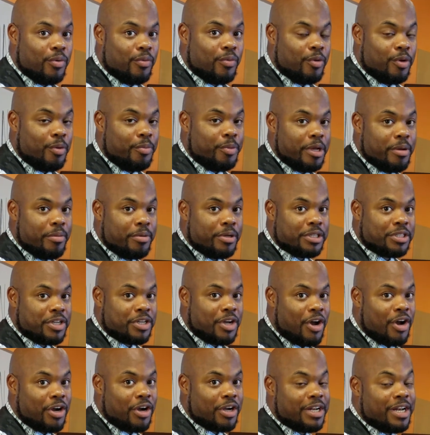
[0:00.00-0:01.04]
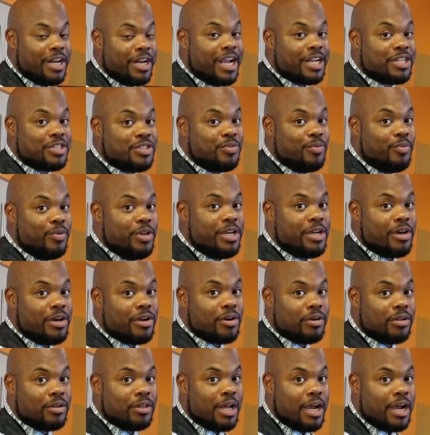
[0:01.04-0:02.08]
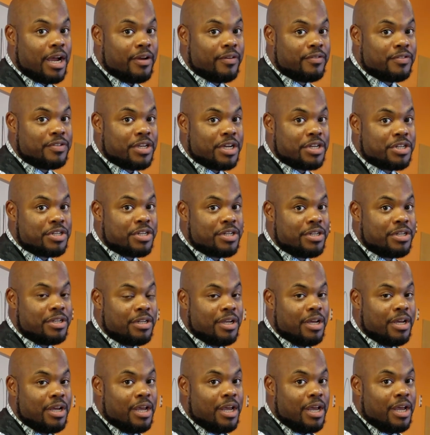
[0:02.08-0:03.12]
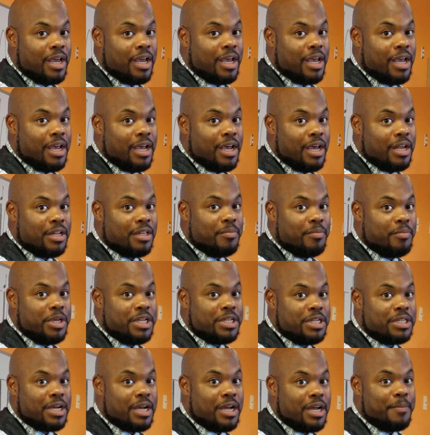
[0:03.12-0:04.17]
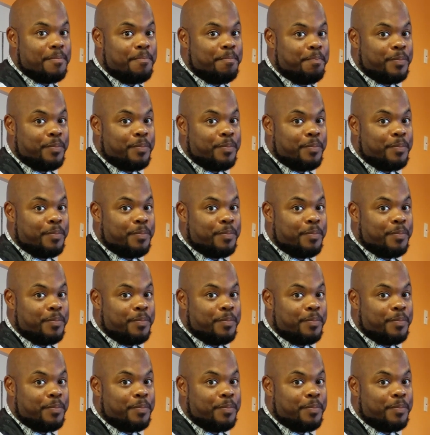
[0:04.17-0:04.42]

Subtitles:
we'll be able to talk next week on our live session. And in the meantime,